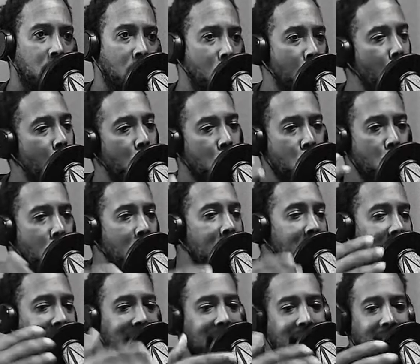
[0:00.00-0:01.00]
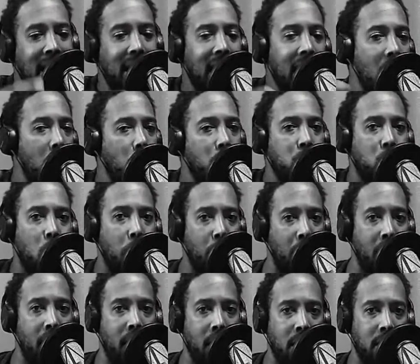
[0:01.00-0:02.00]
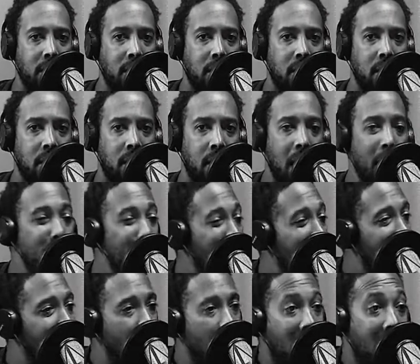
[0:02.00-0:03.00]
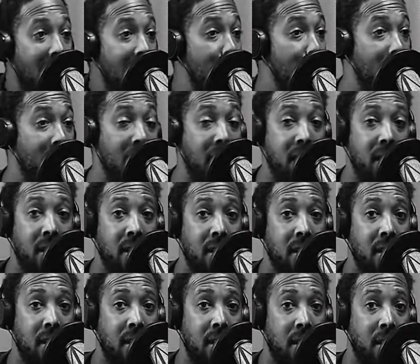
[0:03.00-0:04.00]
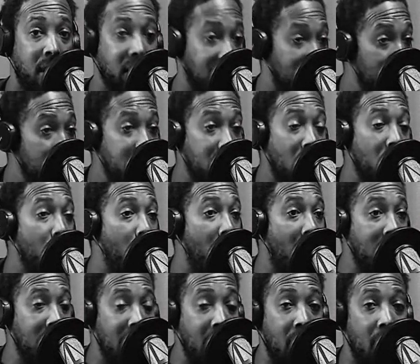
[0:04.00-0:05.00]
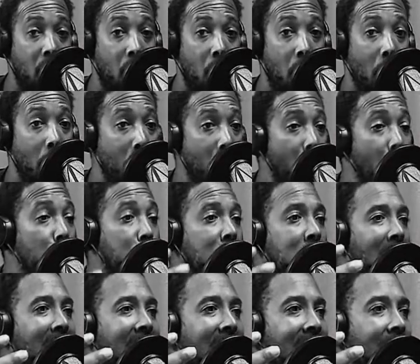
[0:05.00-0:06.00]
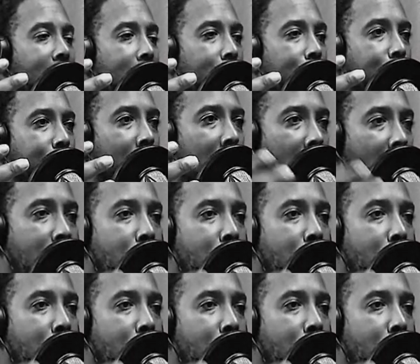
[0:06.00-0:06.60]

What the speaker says: you need to take that up with your parents. And be like, well, hey, man. Because I'm going to tell you right now, most other